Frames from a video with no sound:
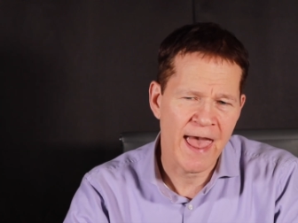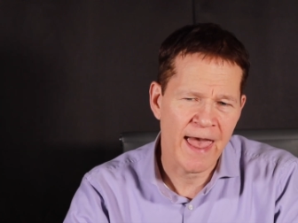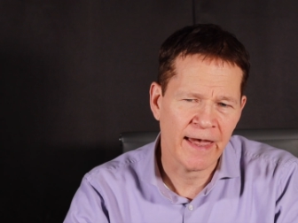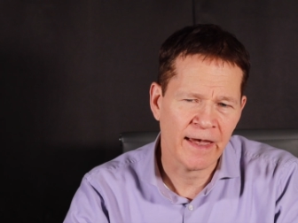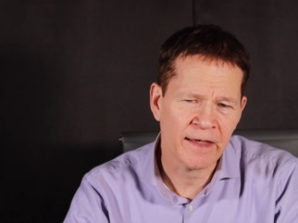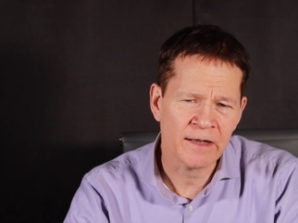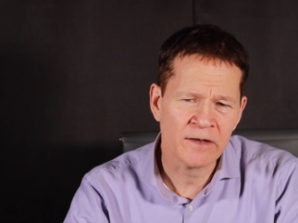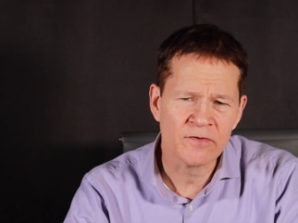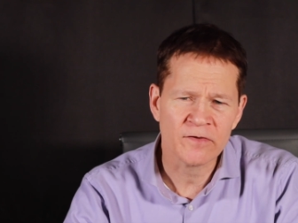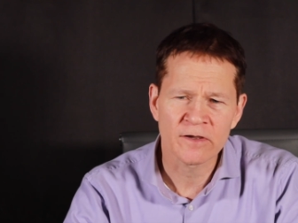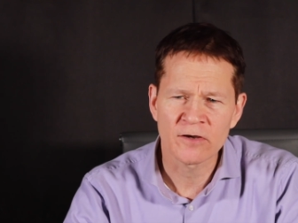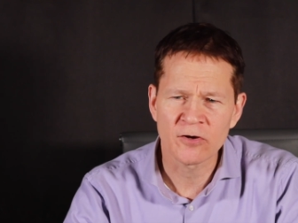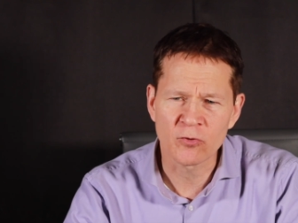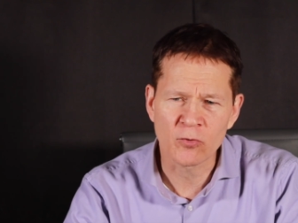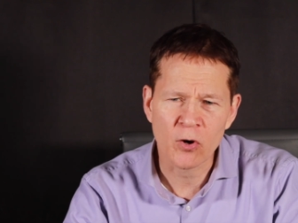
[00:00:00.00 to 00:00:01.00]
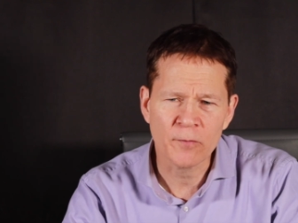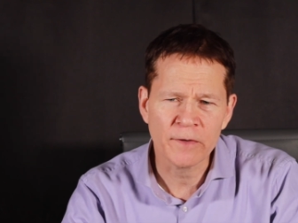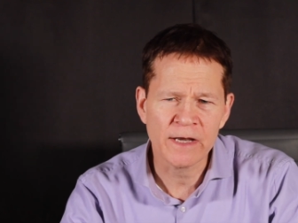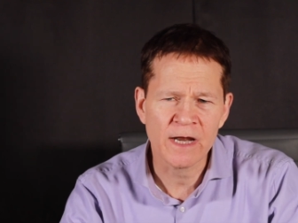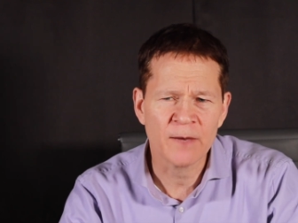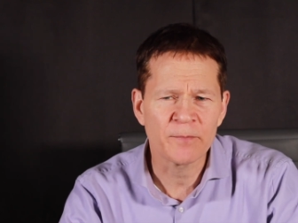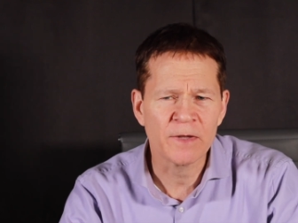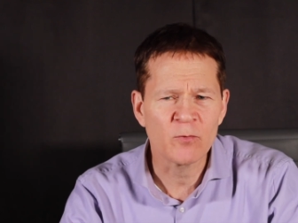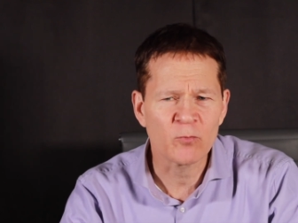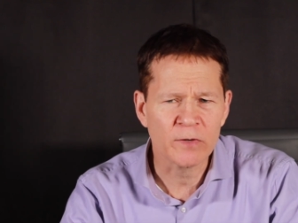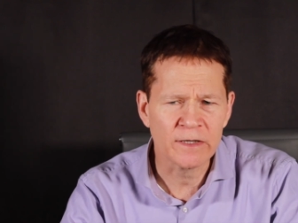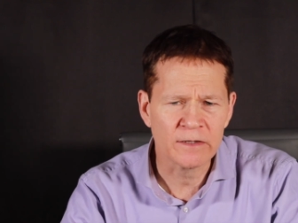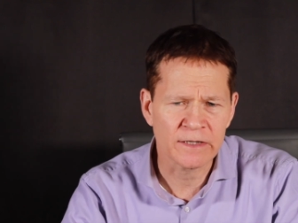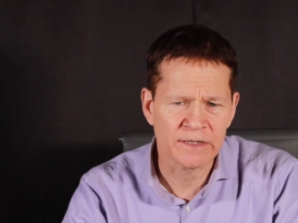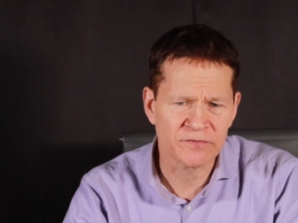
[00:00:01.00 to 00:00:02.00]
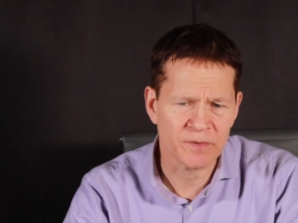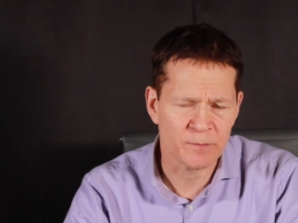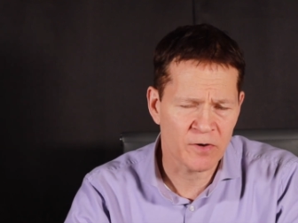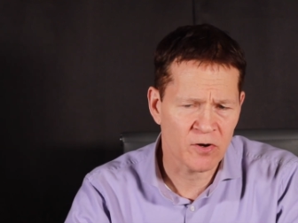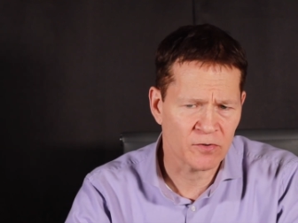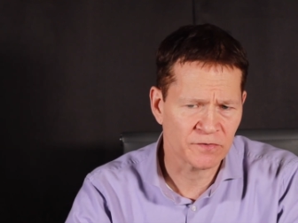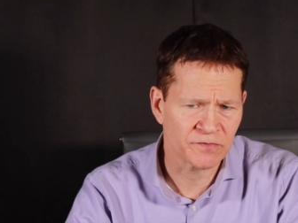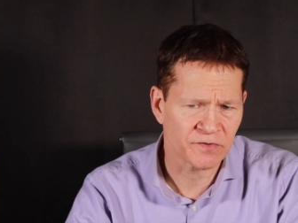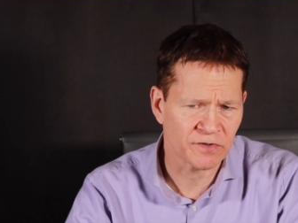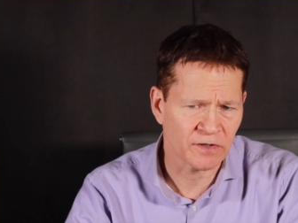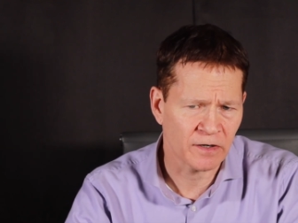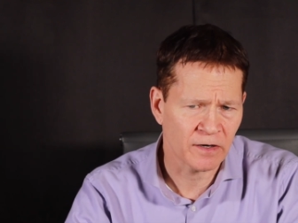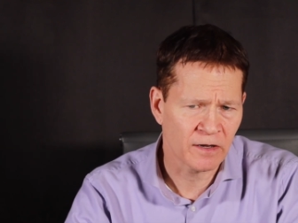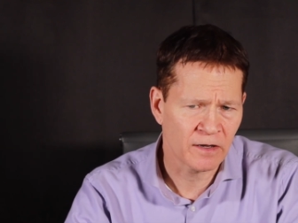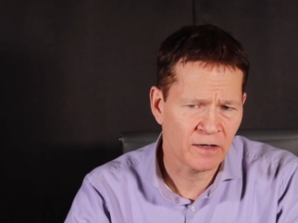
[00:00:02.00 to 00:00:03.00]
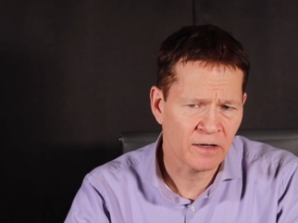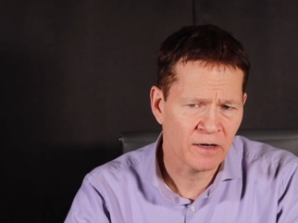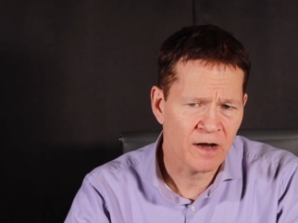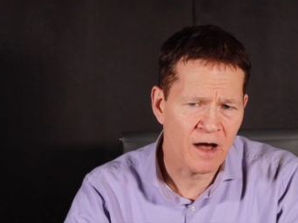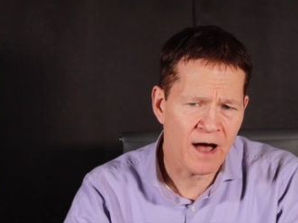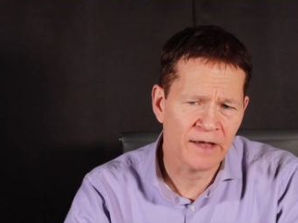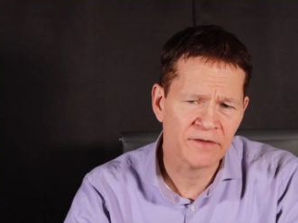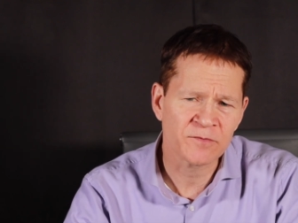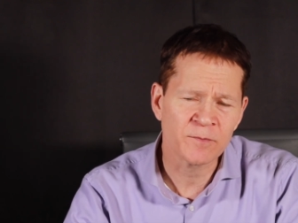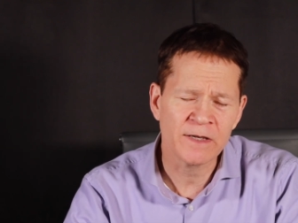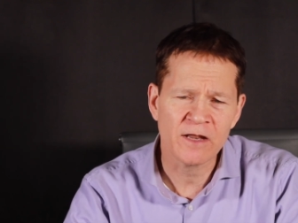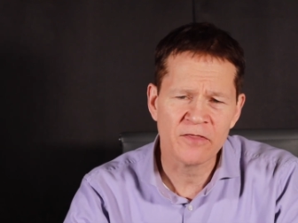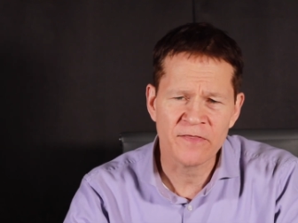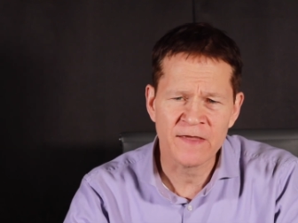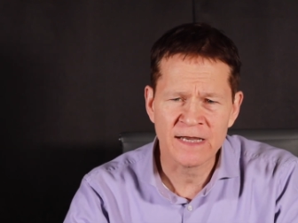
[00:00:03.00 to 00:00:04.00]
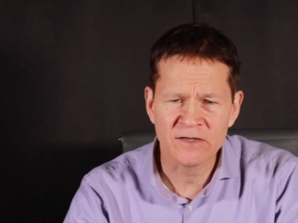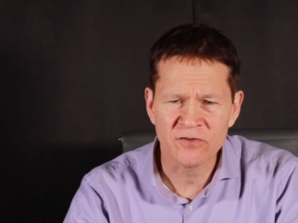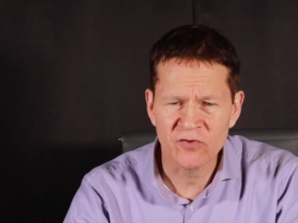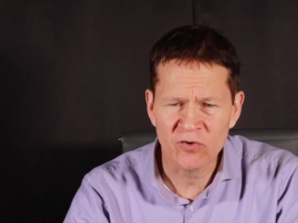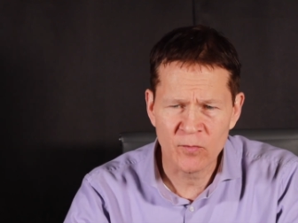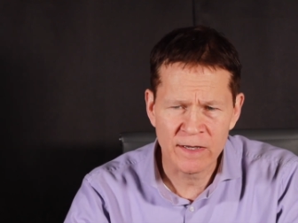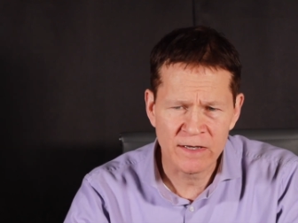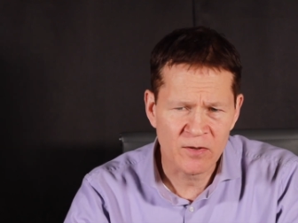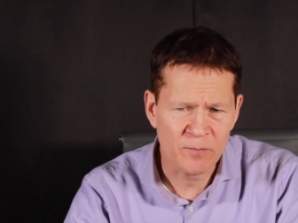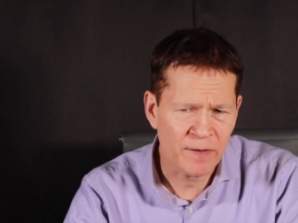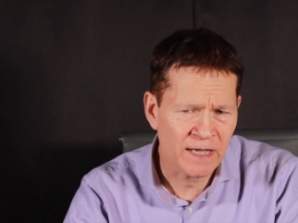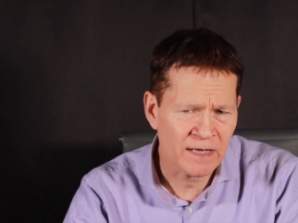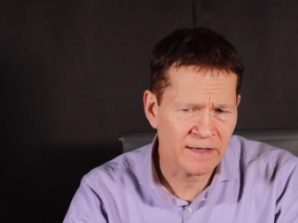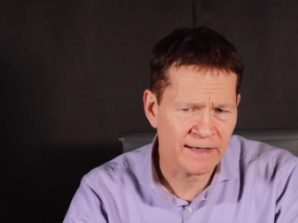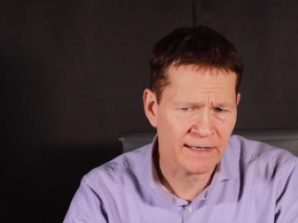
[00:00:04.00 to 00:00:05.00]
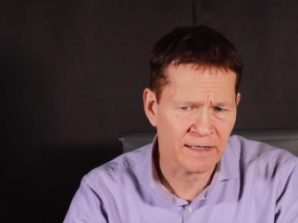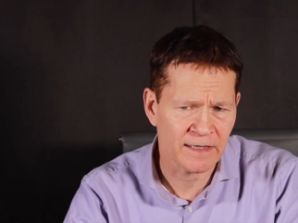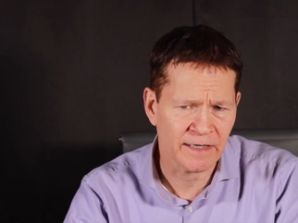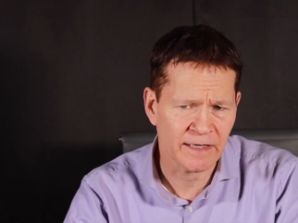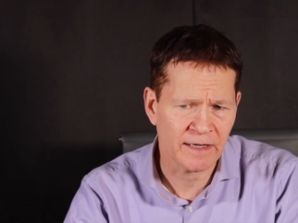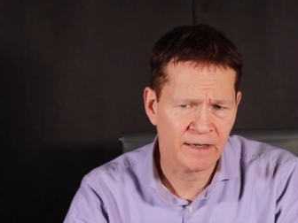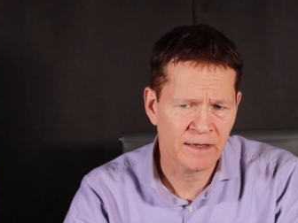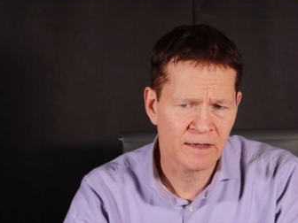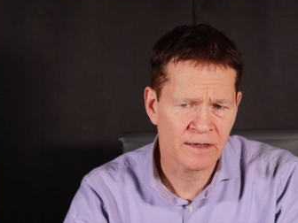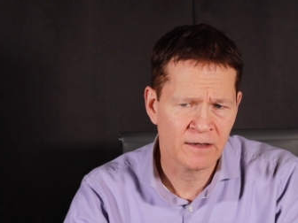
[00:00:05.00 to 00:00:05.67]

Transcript: And growing up in realism culture caused me to think too independently